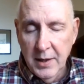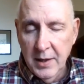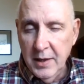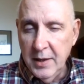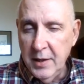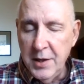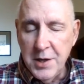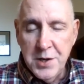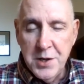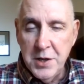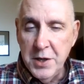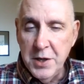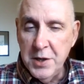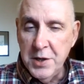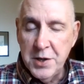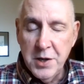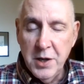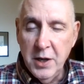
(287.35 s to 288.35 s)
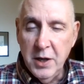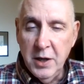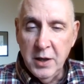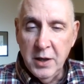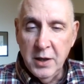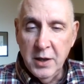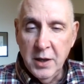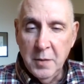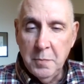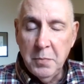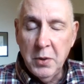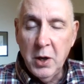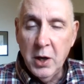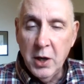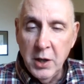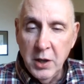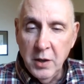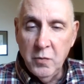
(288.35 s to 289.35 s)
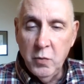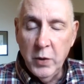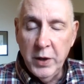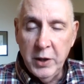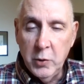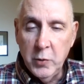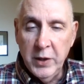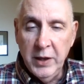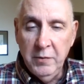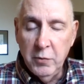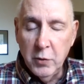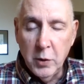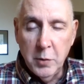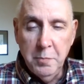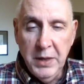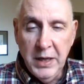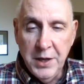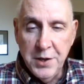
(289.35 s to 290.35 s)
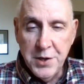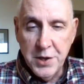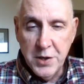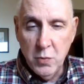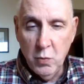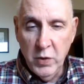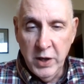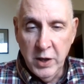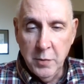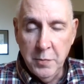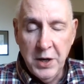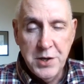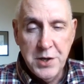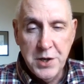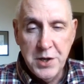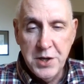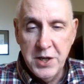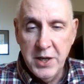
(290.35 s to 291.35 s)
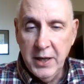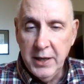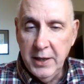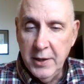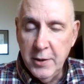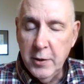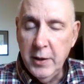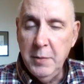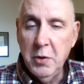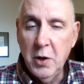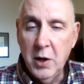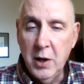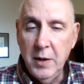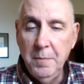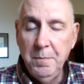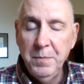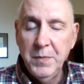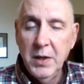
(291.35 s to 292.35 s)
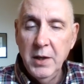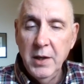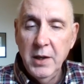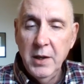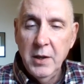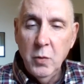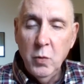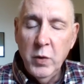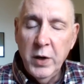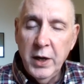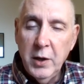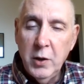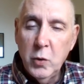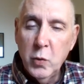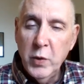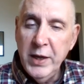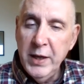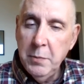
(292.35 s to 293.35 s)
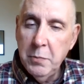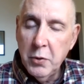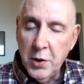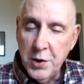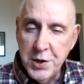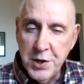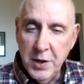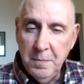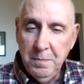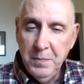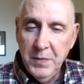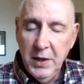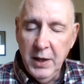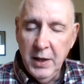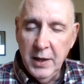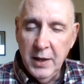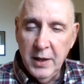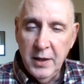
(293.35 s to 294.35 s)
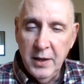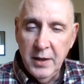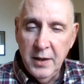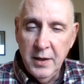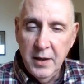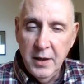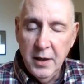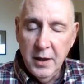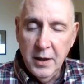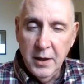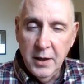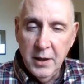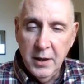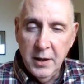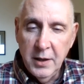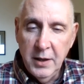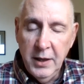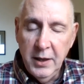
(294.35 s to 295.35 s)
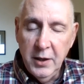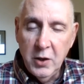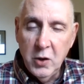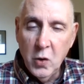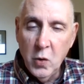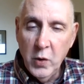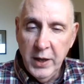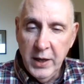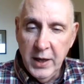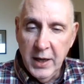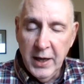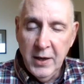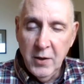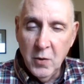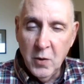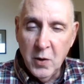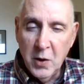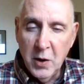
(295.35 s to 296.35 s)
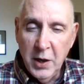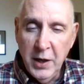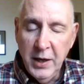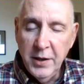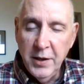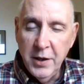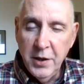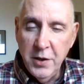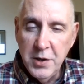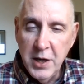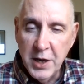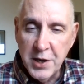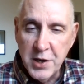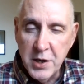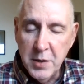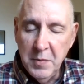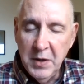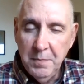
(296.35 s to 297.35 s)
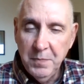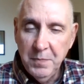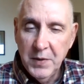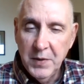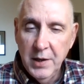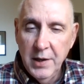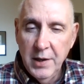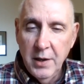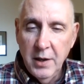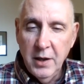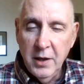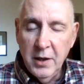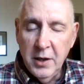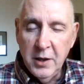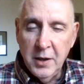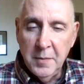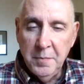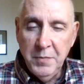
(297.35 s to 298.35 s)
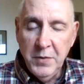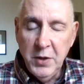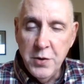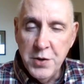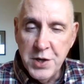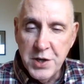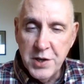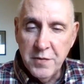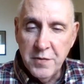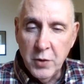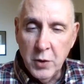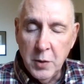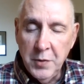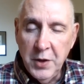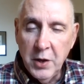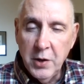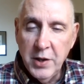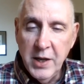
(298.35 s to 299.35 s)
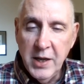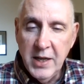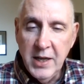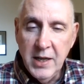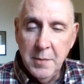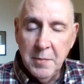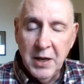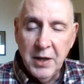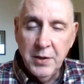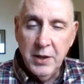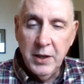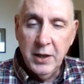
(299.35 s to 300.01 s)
This is a part of what a Greek verb means as well, but it's a secondary part. When a Greek person in Koine or in the New Testament uses a verb, they're thinking about